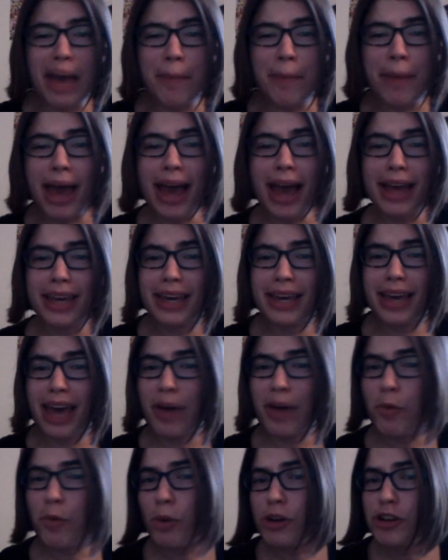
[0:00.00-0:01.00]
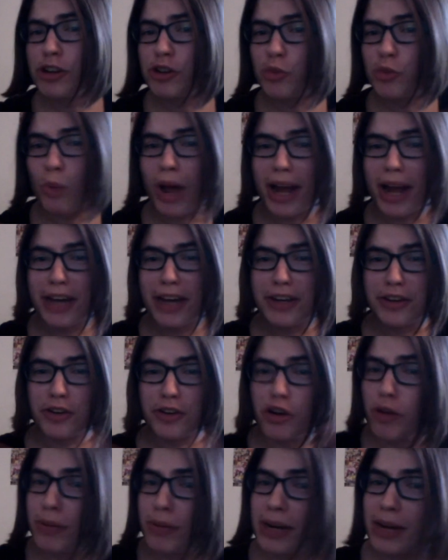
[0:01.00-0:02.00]
back and wondered why
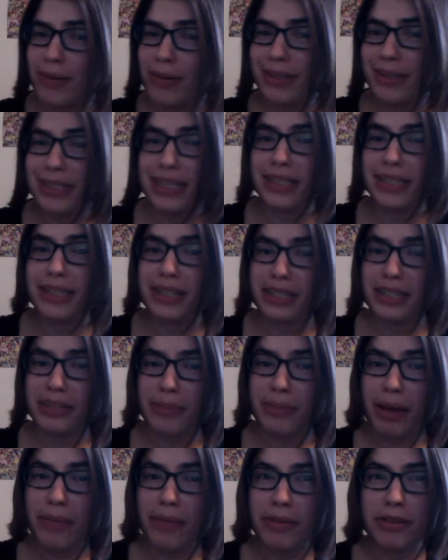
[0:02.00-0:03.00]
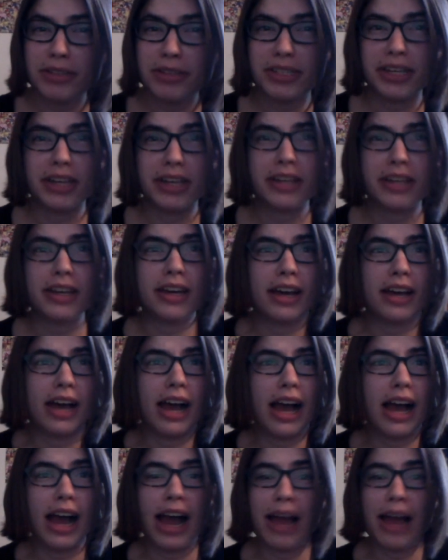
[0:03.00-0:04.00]
nobody was listening to my music.
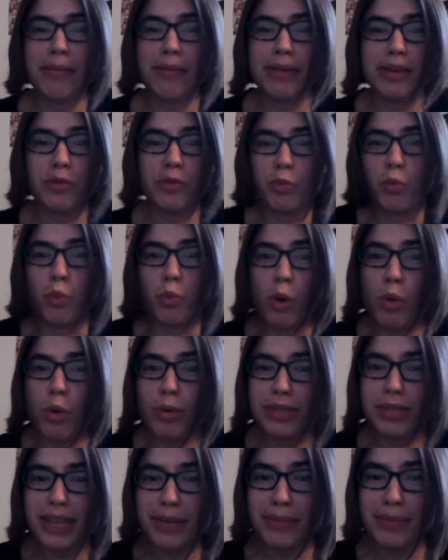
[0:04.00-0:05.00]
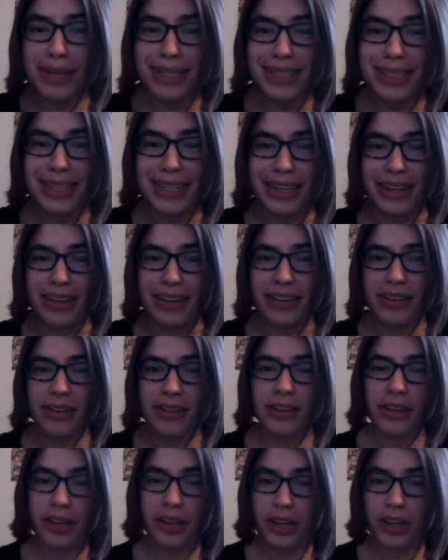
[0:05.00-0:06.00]
I mean, what was I missing?
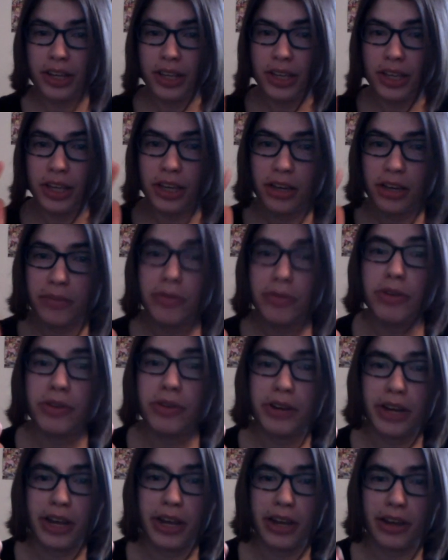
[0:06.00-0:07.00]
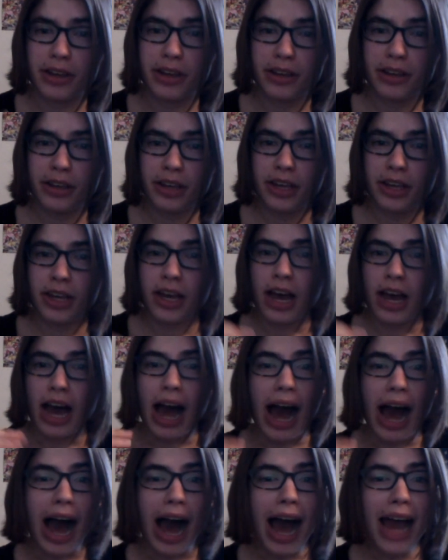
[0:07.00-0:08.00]
Community.
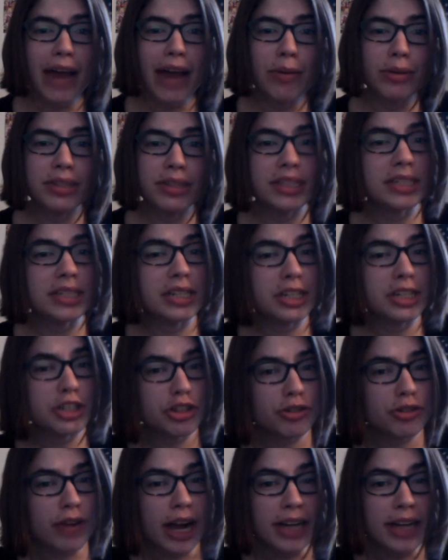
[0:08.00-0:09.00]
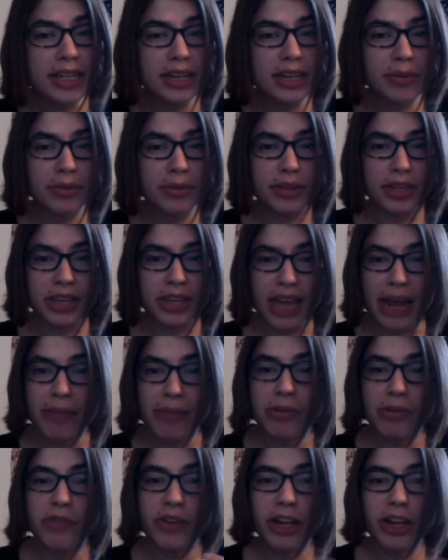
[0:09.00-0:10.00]
I wasn't interacting with the game
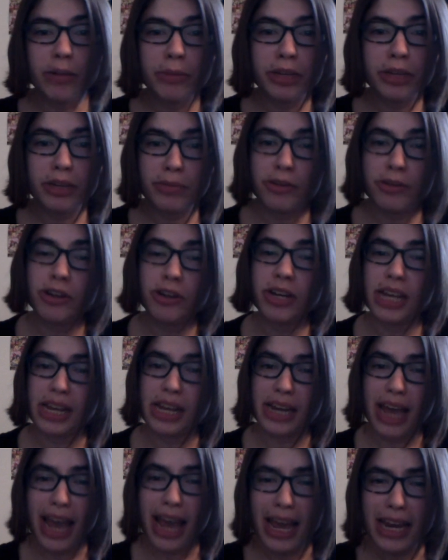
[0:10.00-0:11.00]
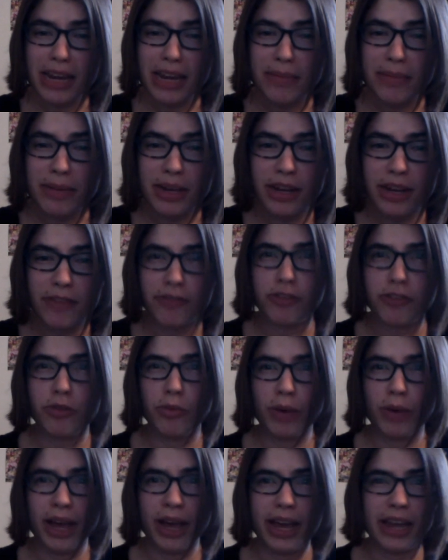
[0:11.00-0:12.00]
development community in any meaningful
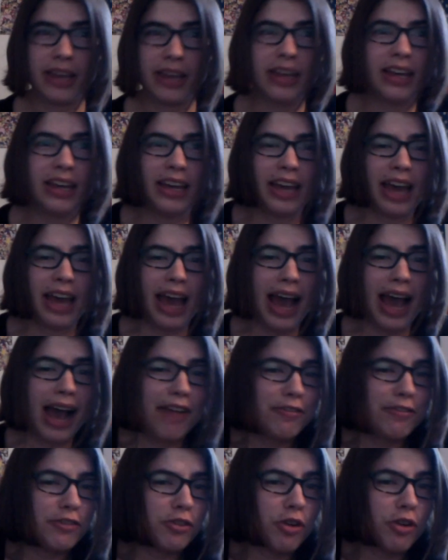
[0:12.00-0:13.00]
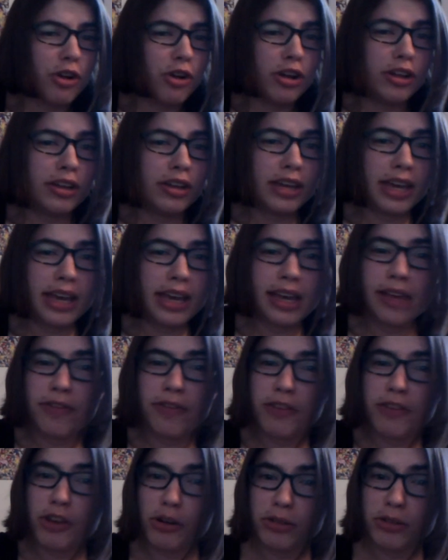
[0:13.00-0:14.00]
way. After all, if
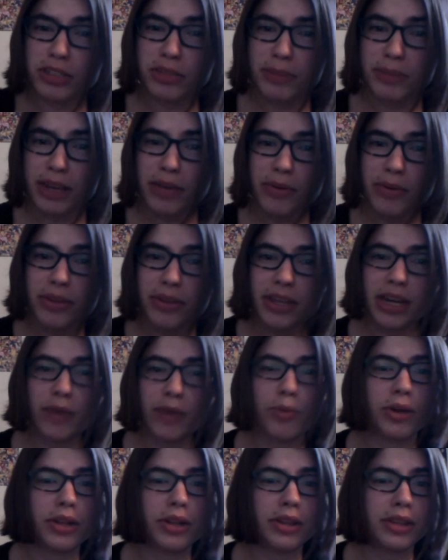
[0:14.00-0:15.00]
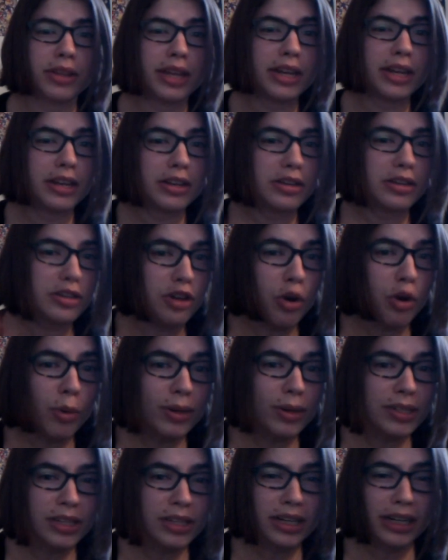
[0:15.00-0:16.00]
you don't speak with anyone, then no
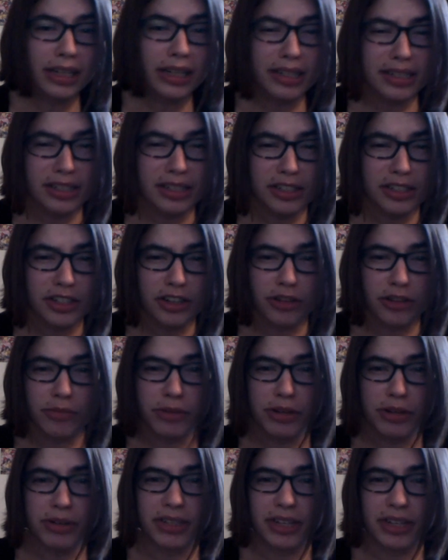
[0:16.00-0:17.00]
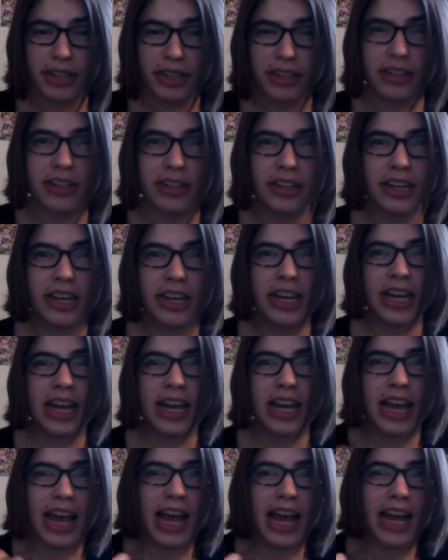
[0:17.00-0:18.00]
one's going to listen to your music.
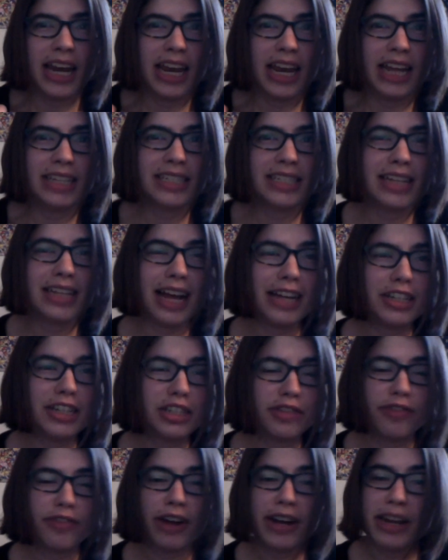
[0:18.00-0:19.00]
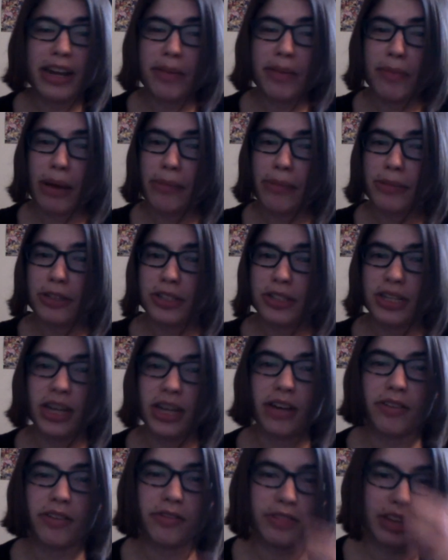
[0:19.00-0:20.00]
And it's not just finding members
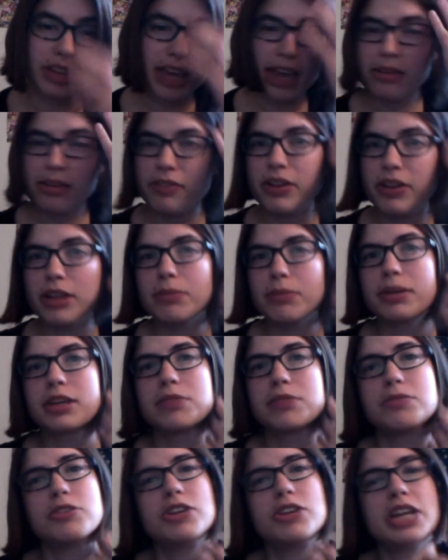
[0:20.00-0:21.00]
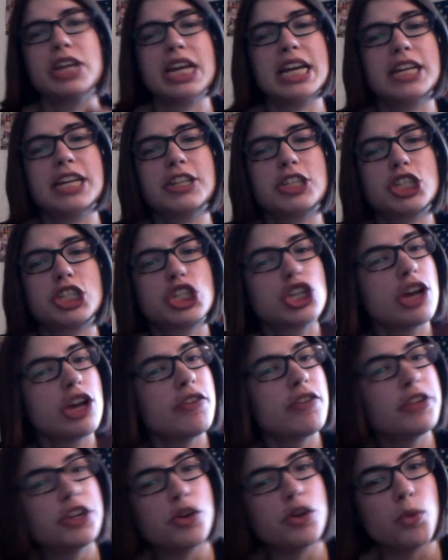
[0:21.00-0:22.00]
of the game development community and
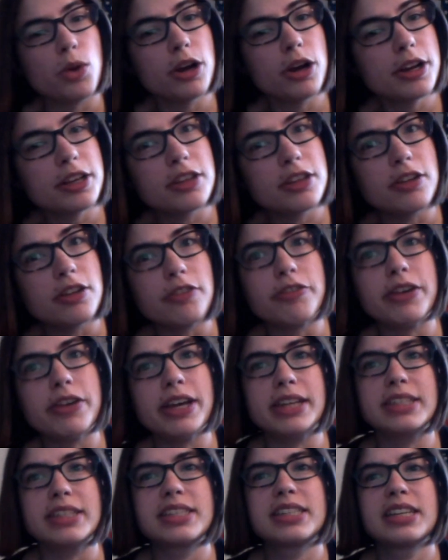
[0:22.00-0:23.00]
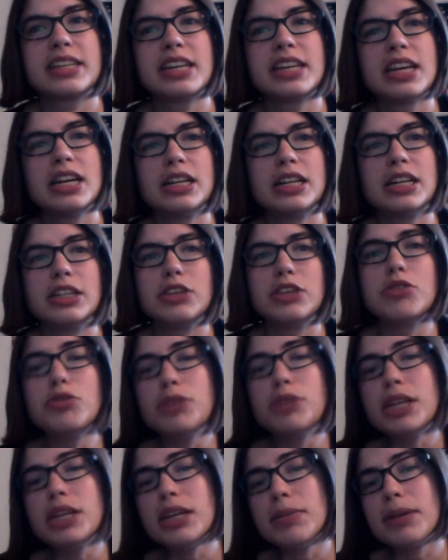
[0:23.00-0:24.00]
shoving your work in their face. You
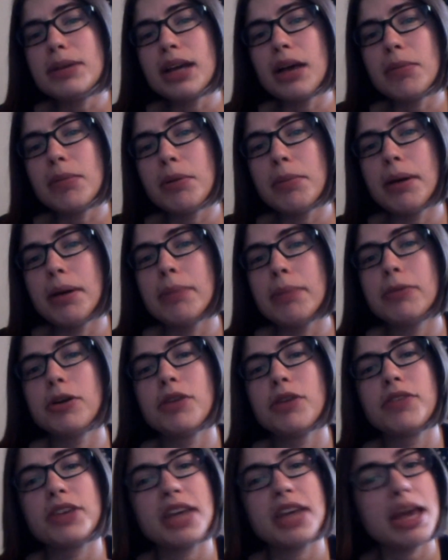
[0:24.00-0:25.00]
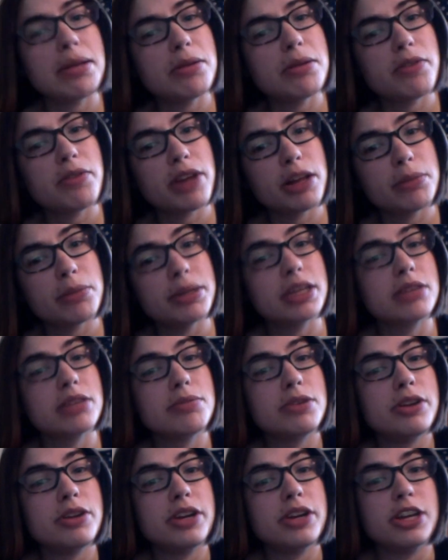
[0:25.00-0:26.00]
need to become a member of the game development
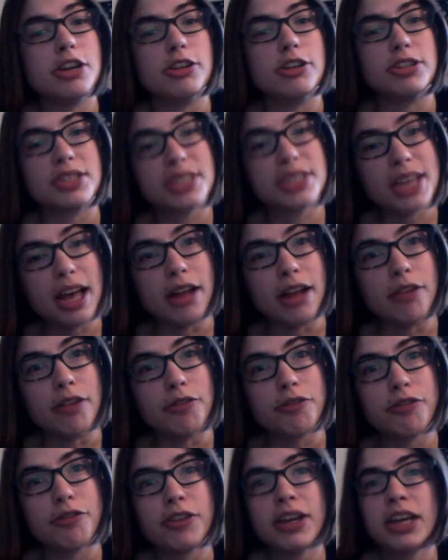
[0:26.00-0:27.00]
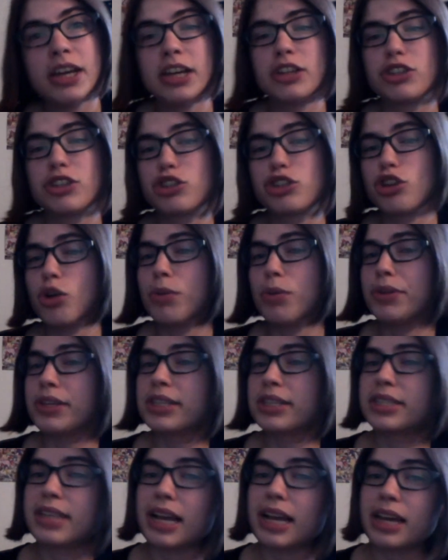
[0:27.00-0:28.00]
community yourself. So in the
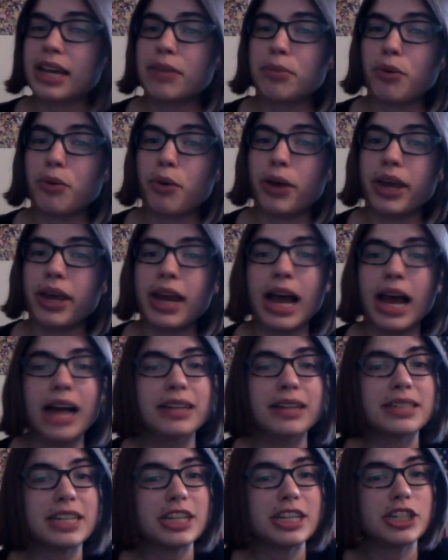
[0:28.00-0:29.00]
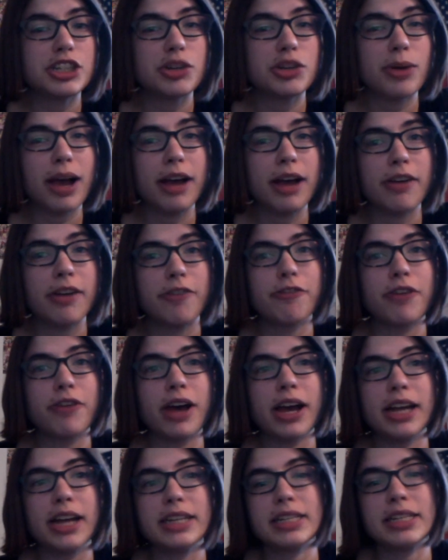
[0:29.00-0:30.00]
second point, I'll teach you how to
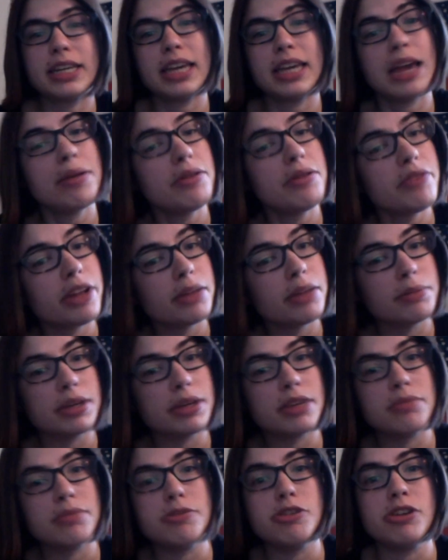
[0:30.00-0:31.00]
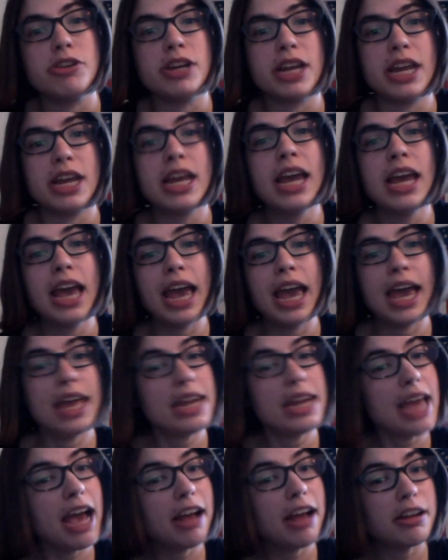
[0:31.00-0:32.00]
find a game development community
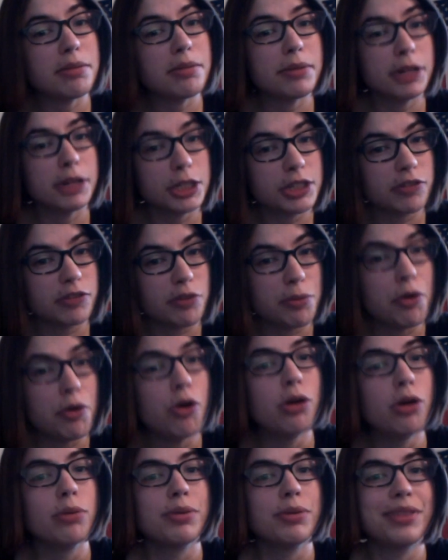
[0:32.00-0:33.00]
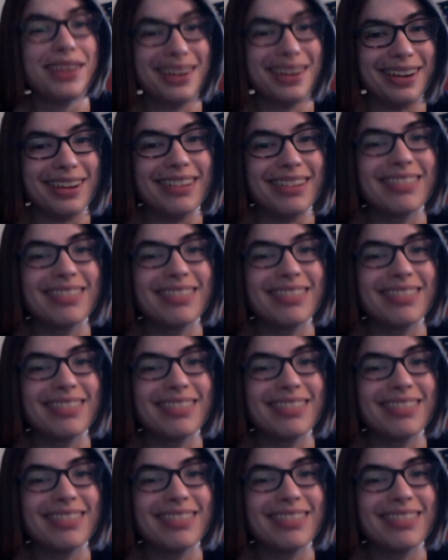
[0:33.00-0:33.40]
and how to build a rapport within it.